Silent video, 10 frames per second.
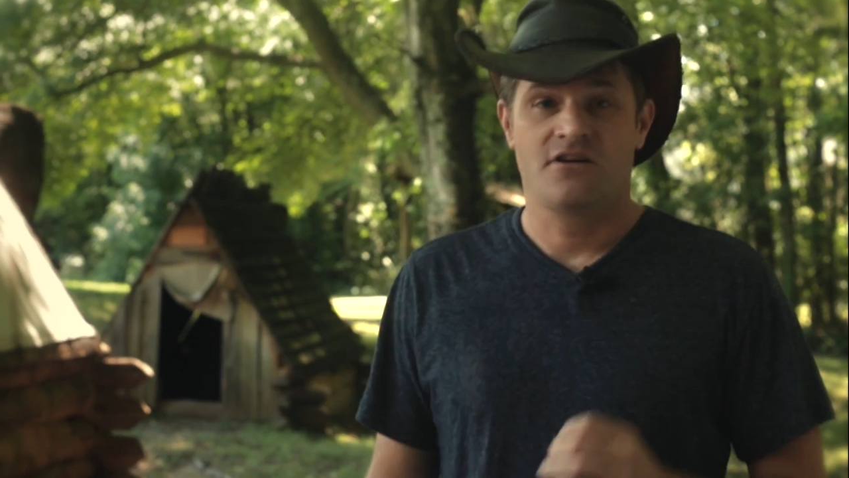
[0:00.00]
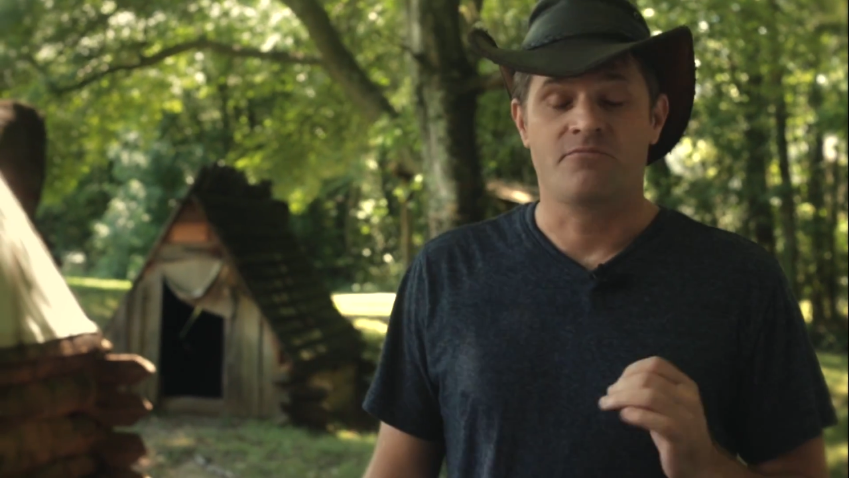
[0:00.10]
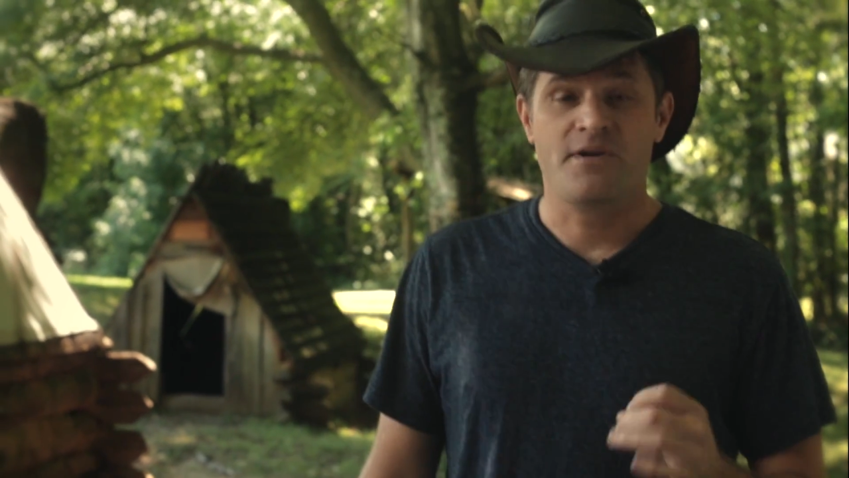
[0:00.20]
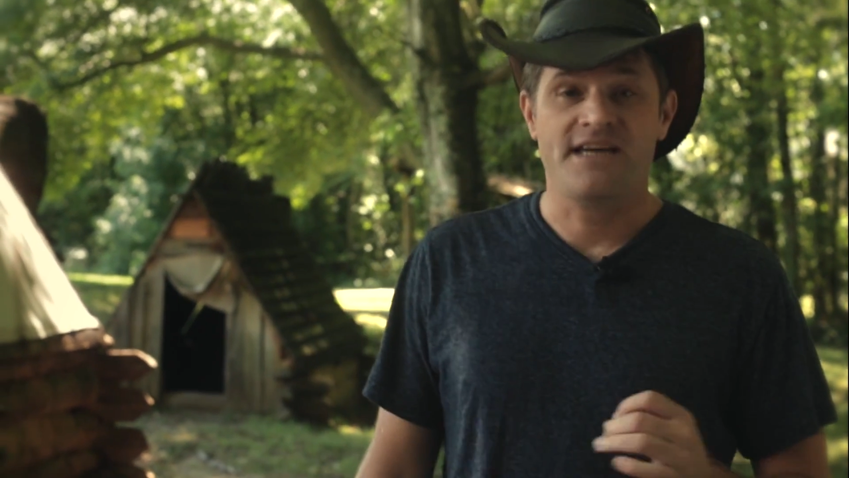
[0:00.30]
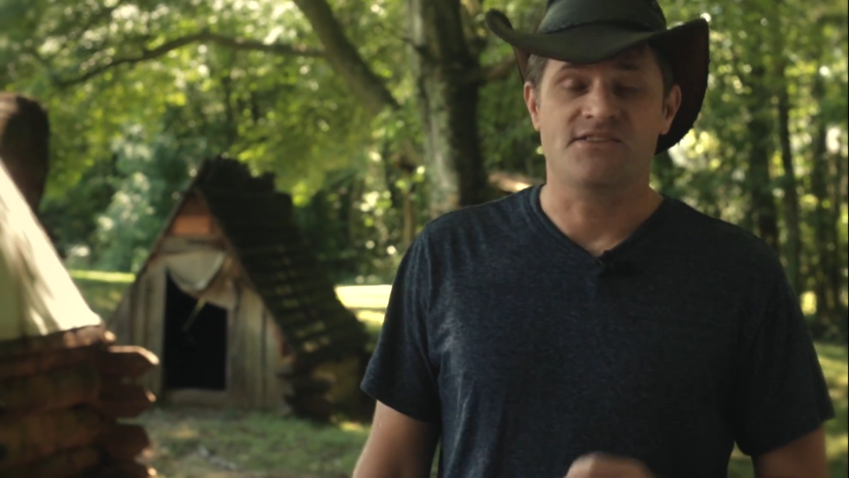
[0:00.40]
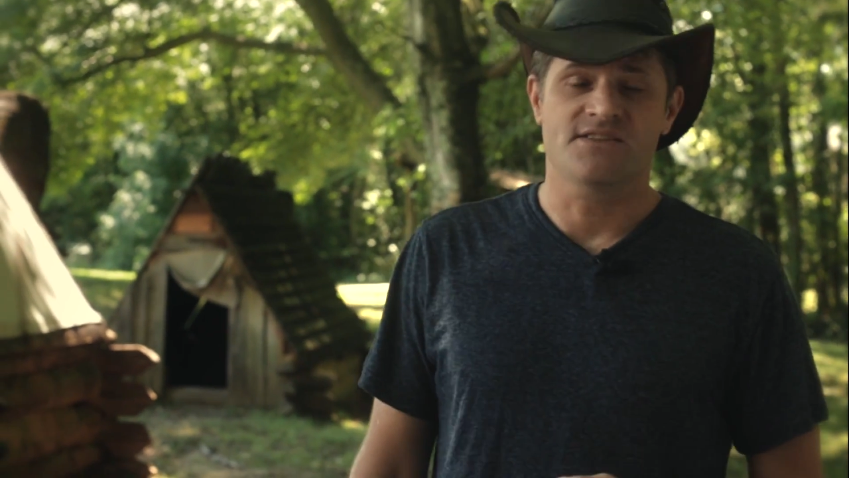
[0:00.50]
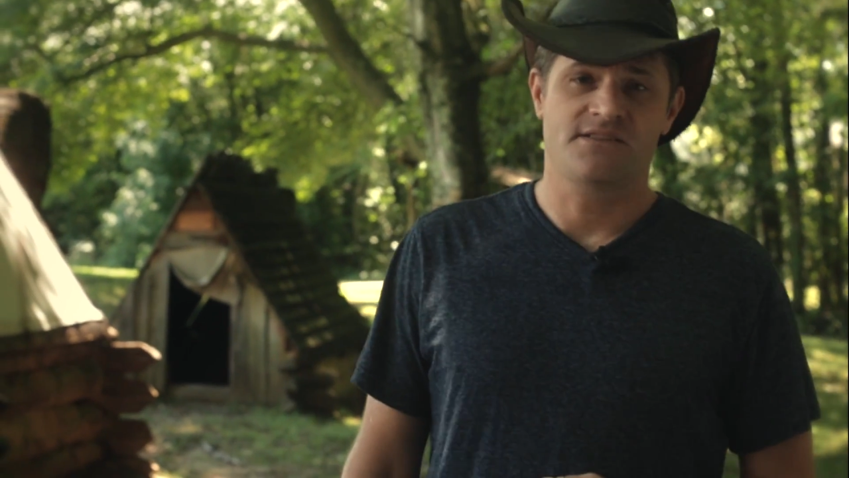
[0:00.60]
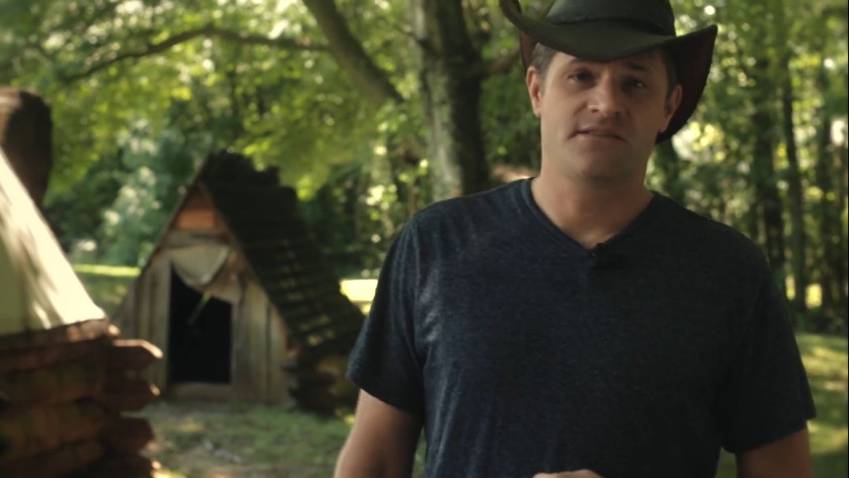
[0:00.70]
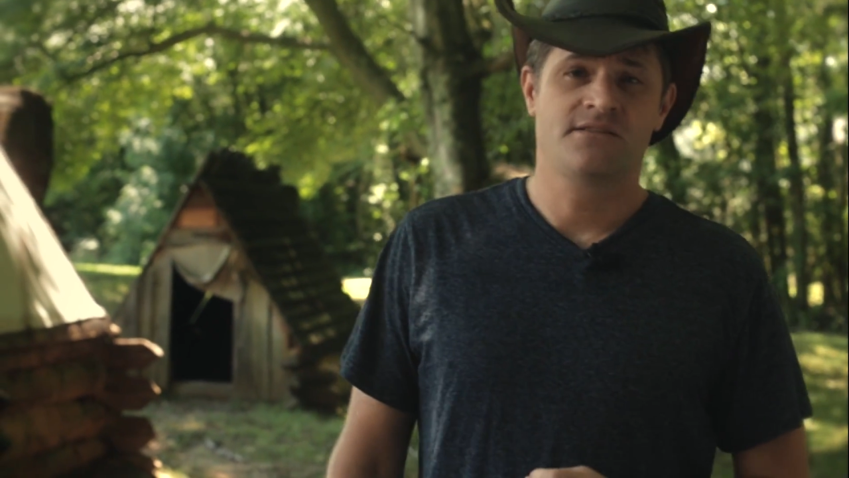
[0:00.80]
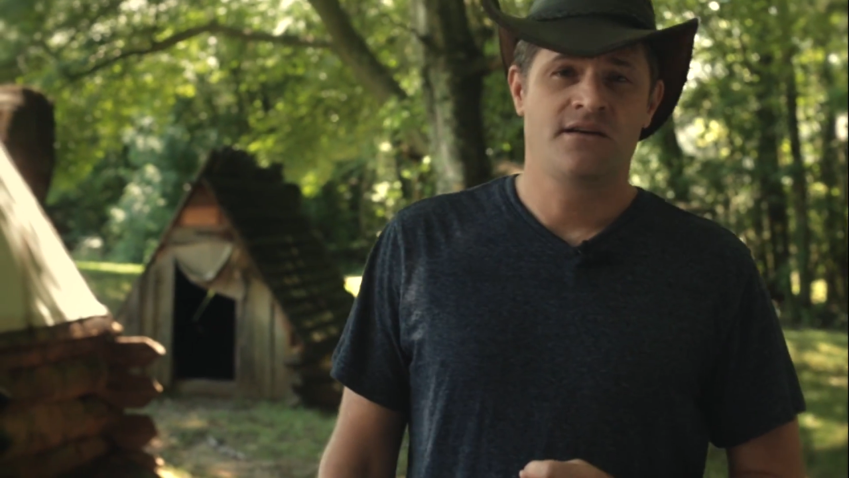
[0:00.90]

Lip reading: of pieces